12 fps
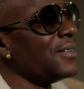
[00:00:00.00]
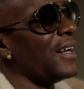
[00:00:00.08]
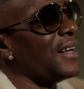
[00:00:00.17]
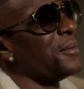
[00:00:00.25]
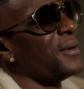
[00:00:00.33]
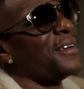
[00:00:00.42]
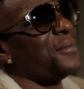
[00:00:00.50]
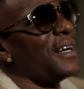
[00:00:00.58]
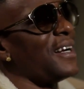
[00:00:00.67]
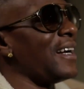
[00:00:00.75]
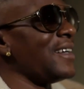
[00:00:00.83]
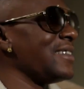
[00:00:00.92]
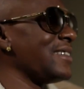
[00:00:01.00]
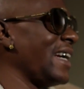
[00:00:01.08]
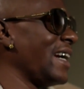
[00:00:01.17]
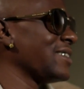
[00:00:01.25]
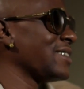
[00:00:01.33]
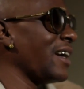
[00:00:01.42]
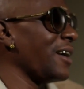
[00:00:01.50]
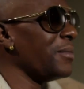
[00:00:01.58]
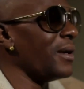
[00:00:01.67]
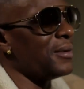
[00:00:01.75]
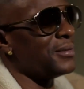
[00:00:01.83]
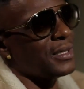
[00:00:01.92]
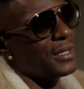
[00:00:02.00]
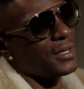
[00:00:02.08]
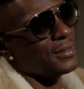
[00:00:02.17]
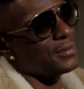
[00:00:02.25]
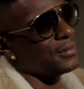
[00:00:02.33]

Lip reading: Like, when I got this cancer out, man, I was like,